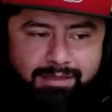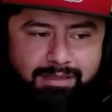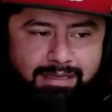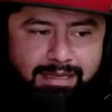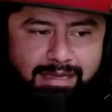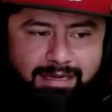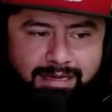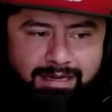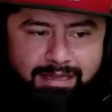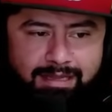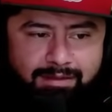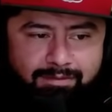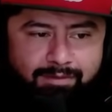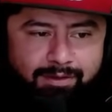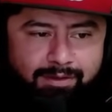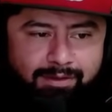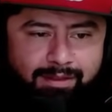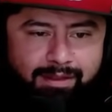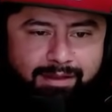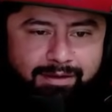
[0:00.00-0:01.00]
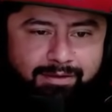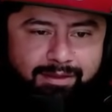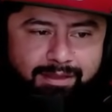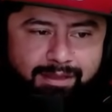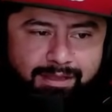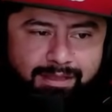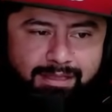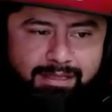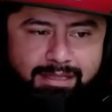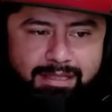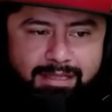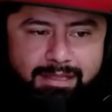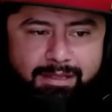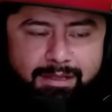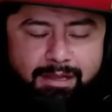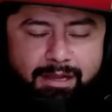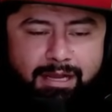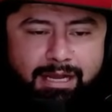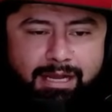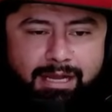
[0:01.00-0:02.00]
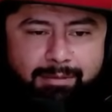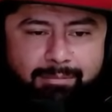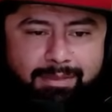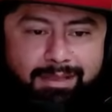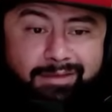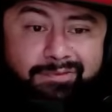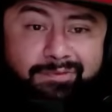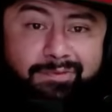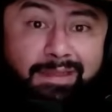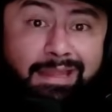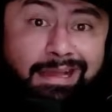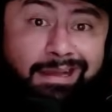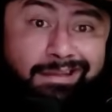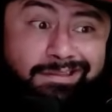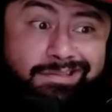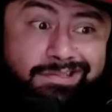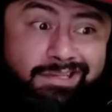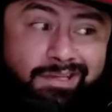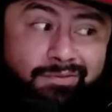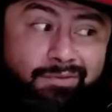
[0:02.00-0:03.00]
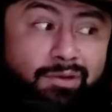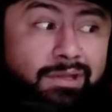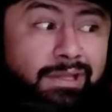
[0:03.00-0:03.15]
gotta have all that, okay. If not, if you're